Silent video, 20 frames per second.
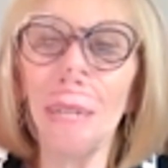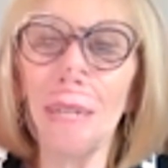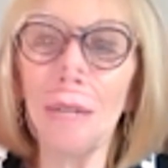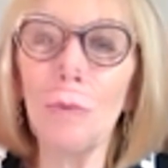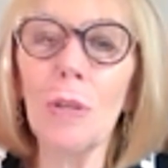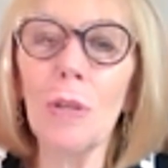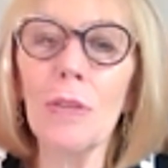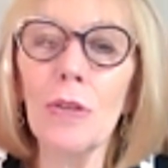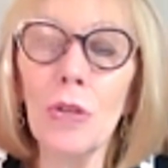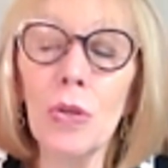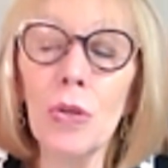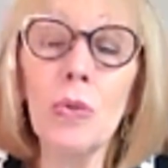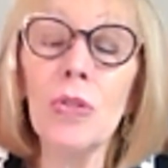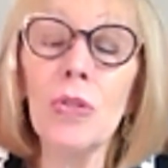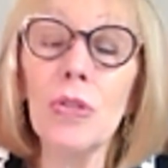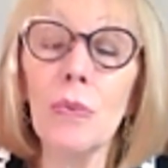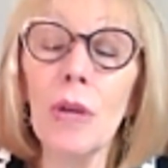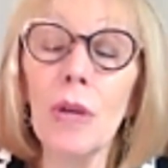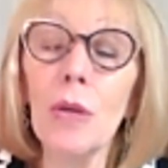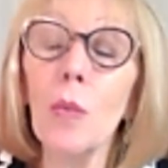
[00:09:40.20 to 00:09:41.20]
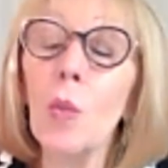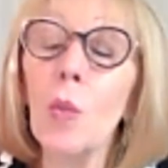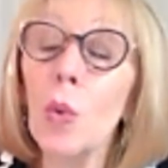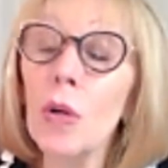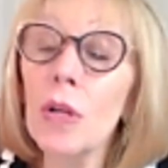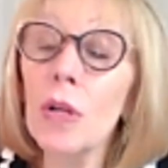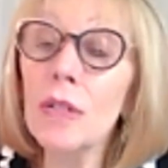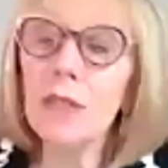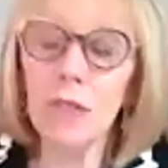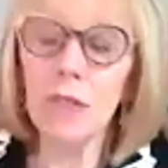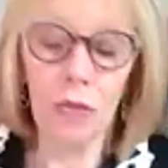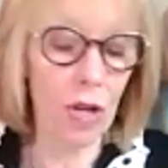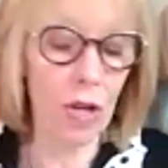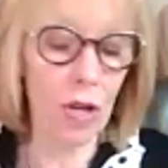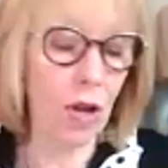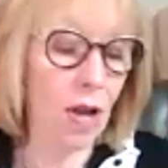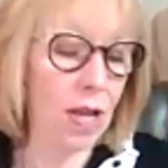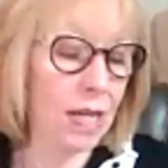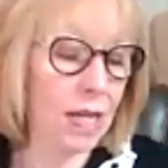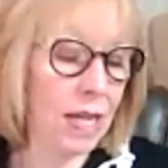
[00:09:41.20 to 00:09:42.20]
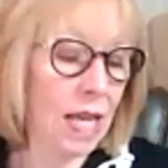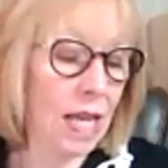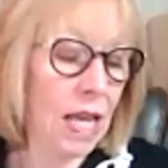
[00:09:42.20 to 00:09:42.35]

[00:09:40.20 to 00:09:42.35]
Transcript: whether you use the right words or not,